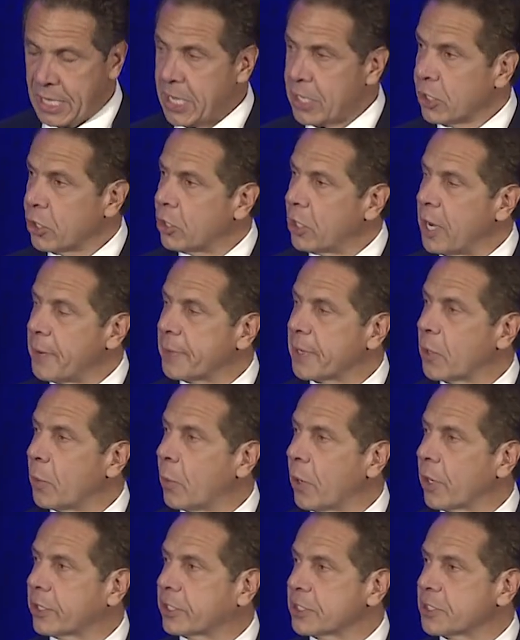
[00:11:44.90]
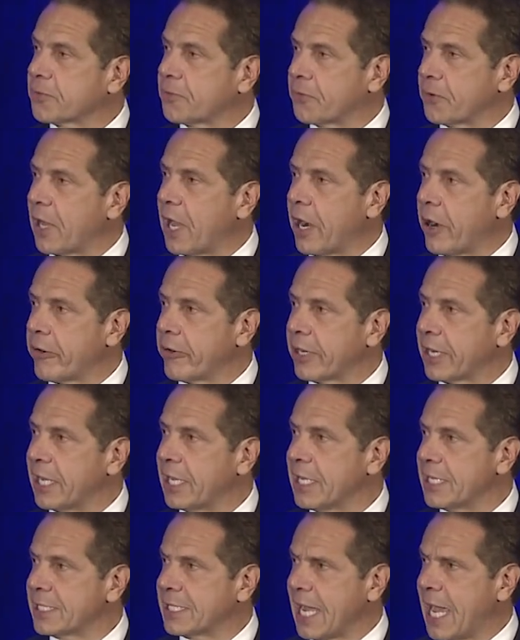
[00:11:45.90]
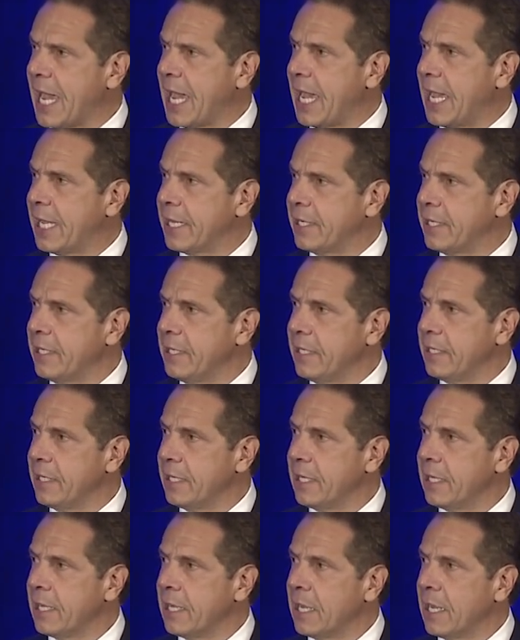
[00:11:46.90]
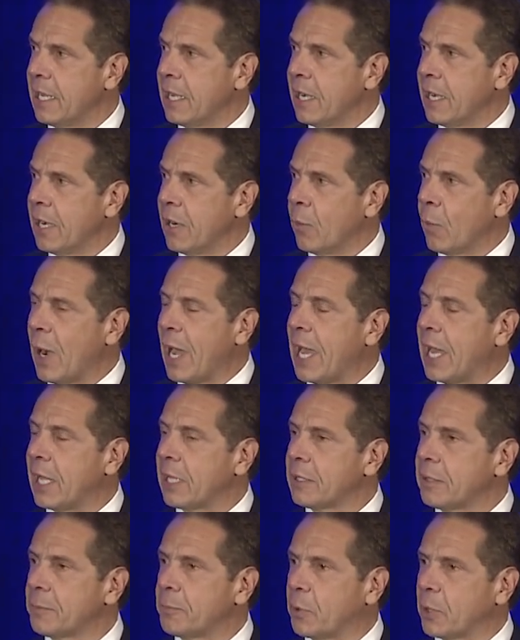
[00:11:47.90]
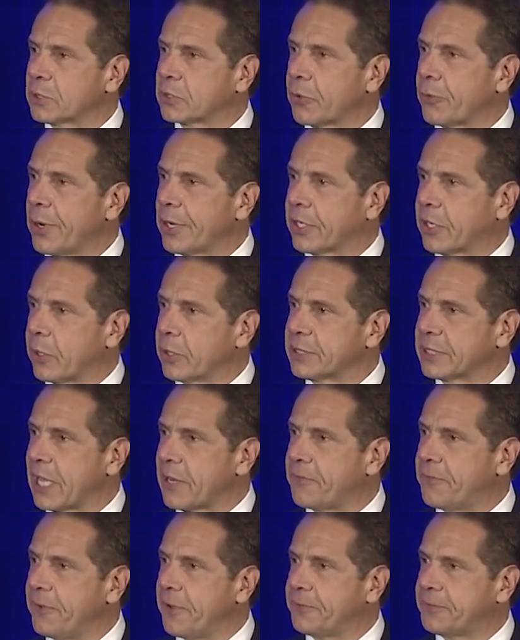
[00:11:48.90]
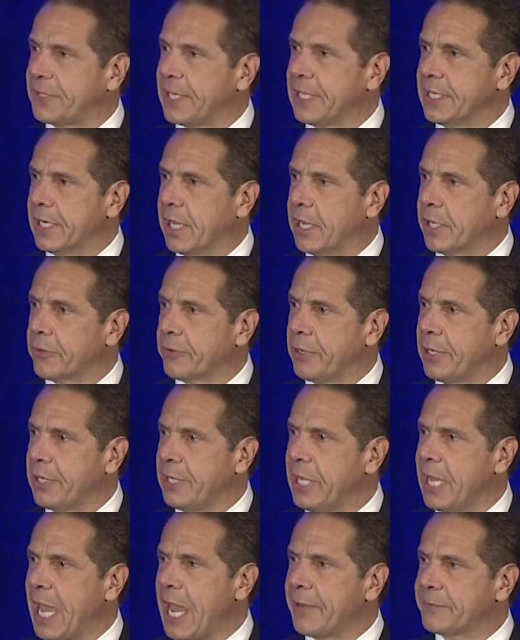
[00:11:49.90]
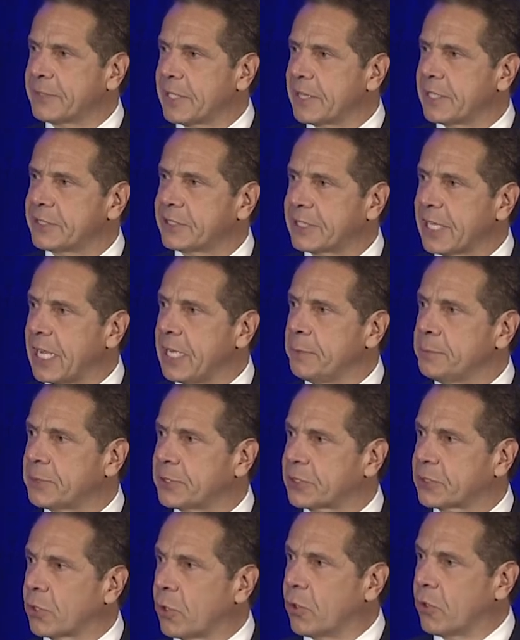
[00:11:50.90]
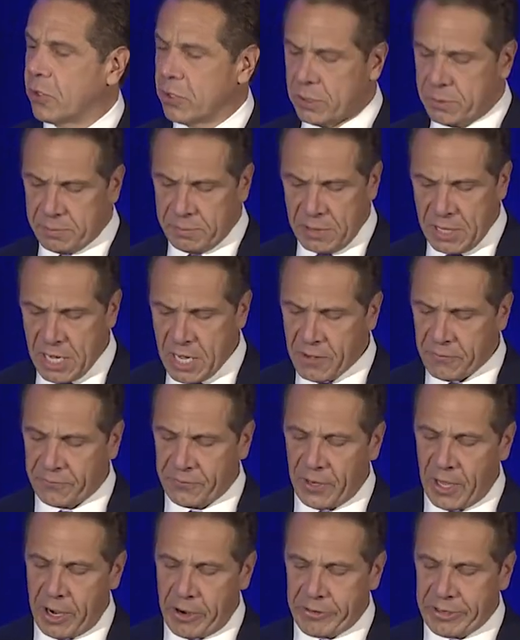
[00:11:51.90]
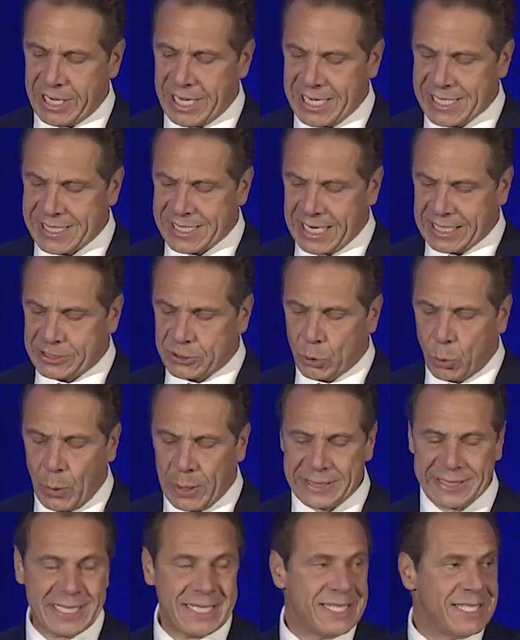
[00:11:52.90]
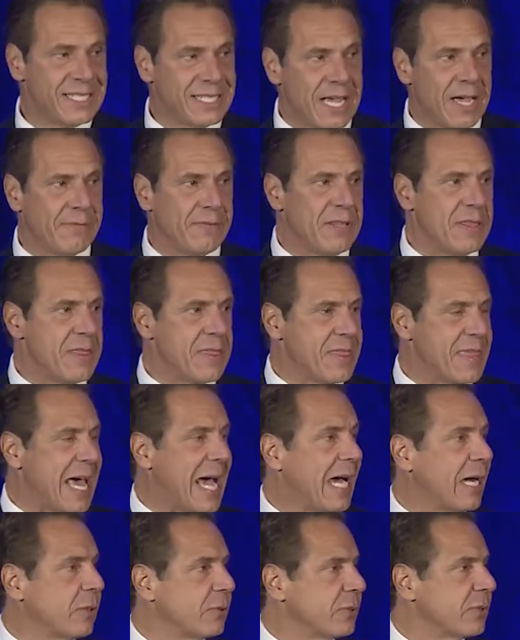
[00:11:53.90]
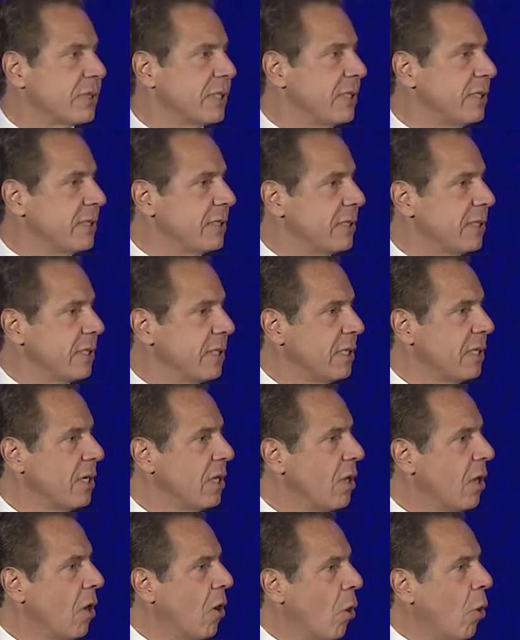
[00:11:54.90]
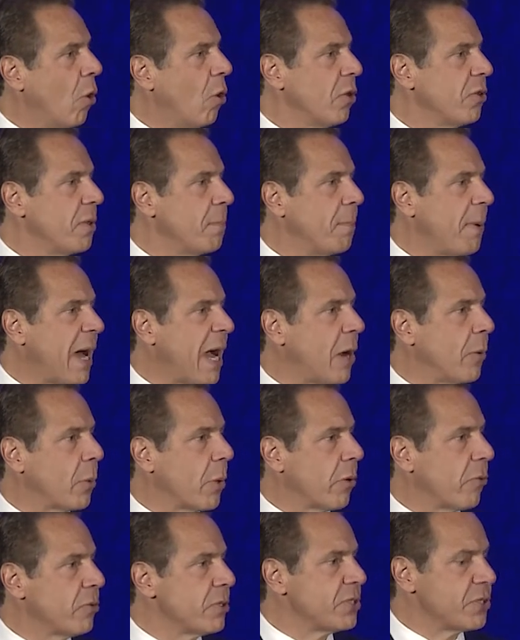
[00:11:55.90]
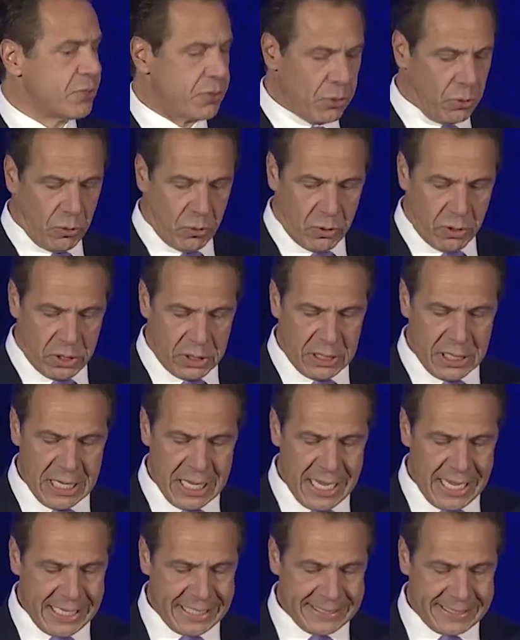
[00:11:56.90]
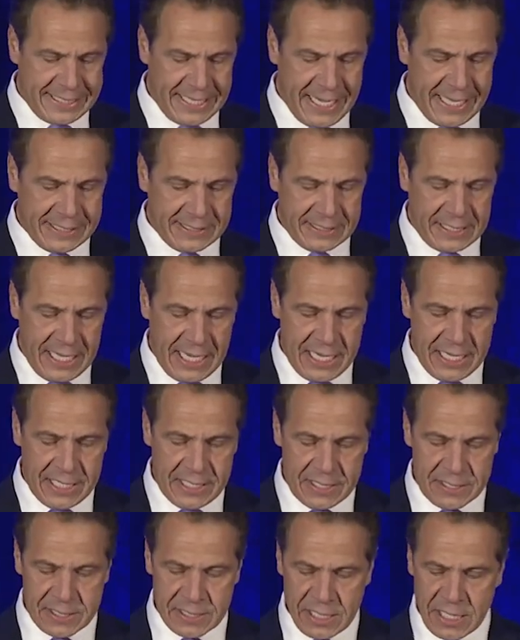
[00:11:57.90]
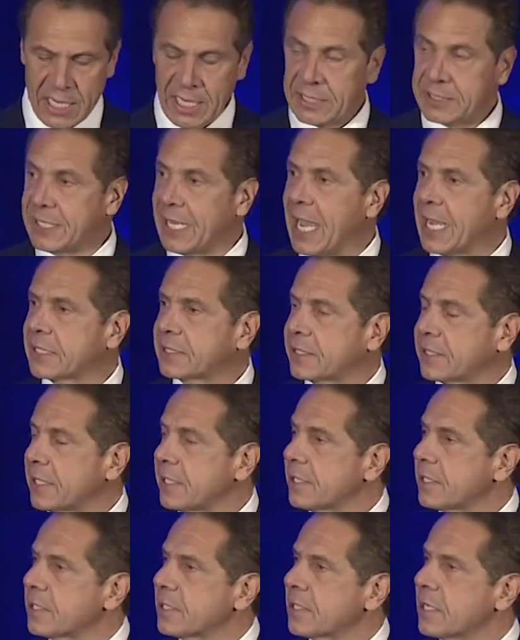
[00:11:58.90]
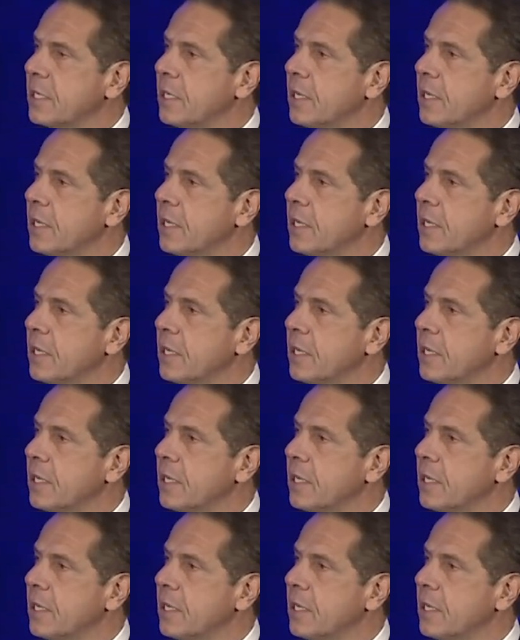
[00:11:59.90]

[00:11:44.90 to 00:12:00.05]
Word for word: You know how many workers Florida has had? While Puerto Rico has had 1,500 after the same storm, Florida has had 27,000. All the power restored in 10 days. Texas,